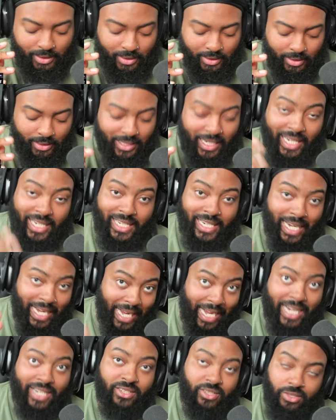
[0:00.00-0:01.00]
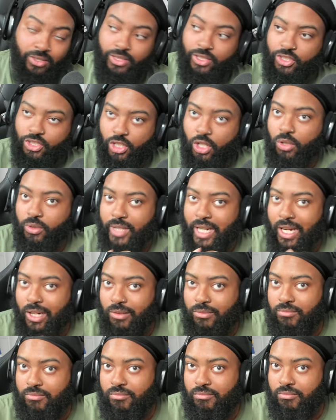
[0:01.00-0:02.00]
they actually showed out.
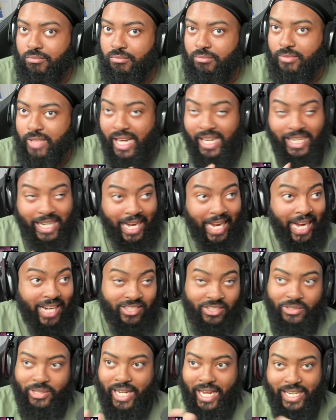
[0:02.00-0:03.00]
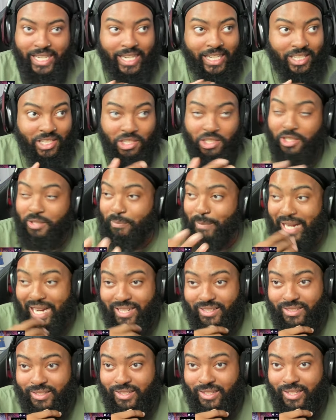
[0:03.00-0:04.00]
They actually had a good
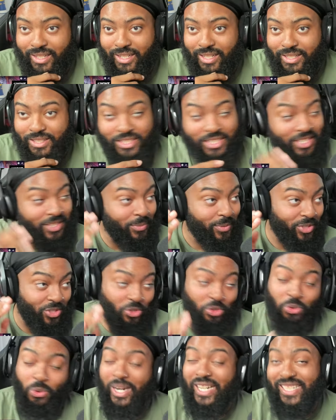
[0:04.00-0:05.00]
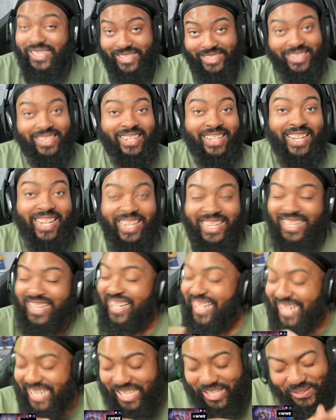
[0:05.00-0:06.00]
match. This was crazy.
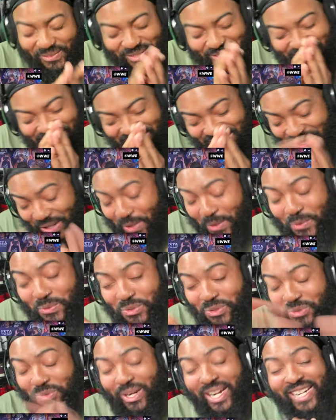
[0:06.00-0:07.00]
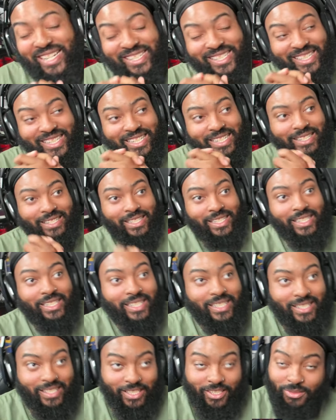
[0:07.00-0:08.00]
It was so crazy to see
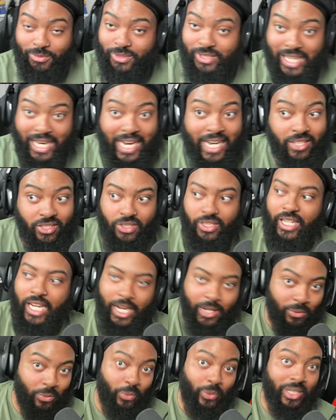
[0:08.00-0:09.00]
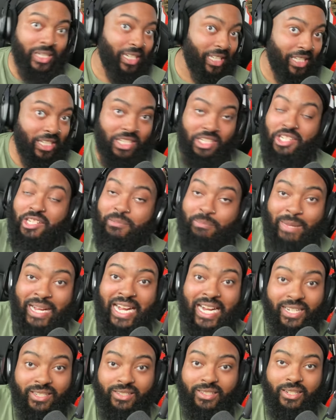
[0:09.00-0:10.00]
this. This was actually a really good
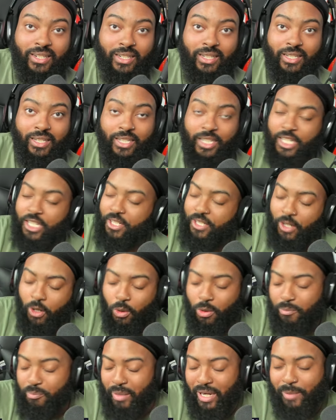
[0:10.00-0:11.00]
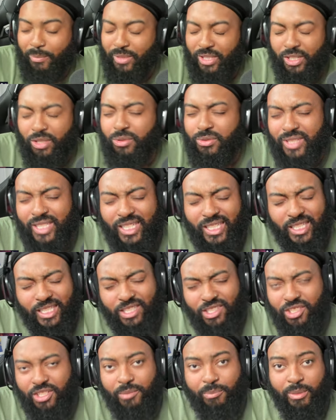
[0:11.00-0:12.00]
match. It on paper, you don't think it
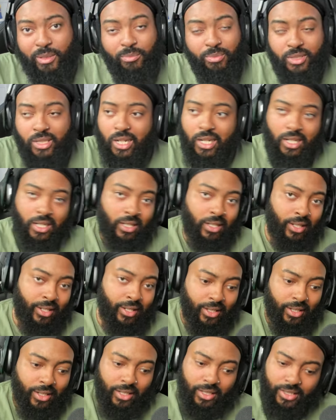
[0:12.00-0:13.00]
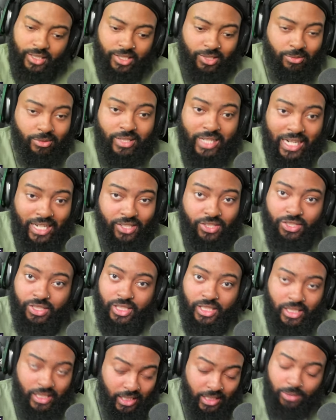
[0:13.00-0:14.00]
should be, but nah. This was
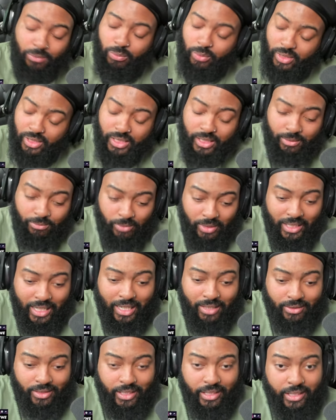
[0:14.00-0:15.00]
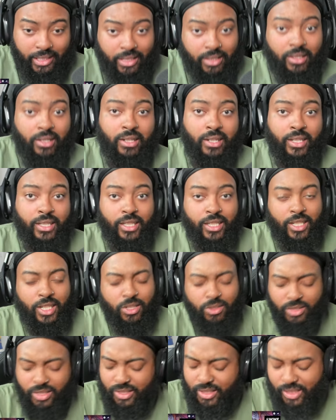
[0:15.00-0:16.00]
actually, he really went out there, you
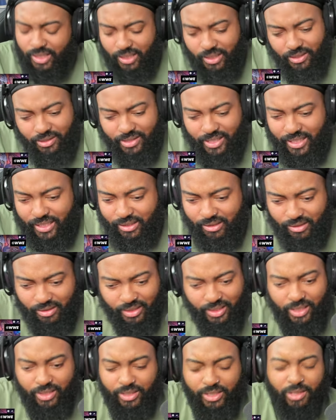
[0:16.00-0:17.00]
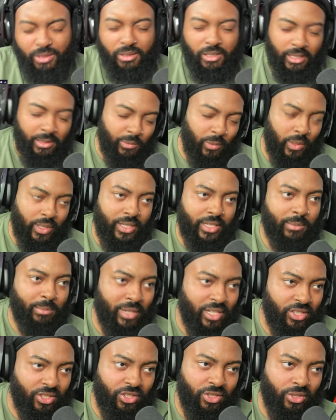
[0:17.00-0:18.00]
know, because The Undertaker, you know, he, he wanted to
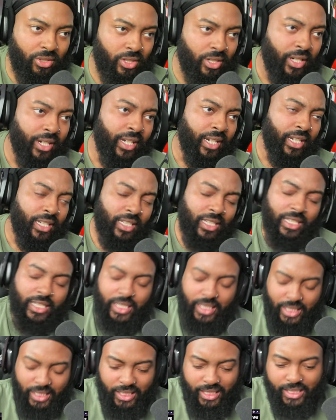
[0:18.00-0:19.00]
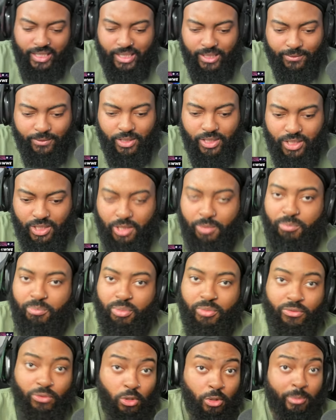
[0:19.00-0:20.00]
make sure he can, he can give a good
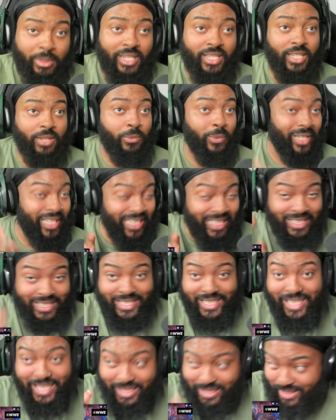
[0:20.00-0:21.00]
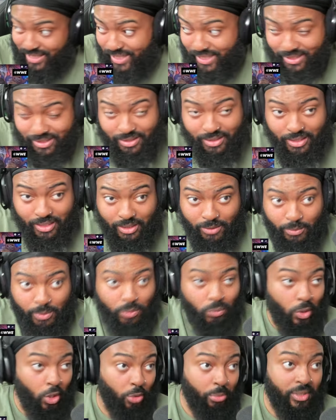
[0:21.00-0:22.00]
performance. And when he did this with
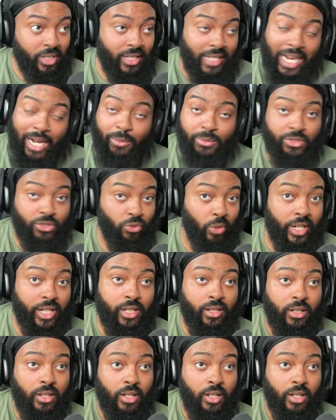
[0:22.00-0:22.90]
Roman, that was great.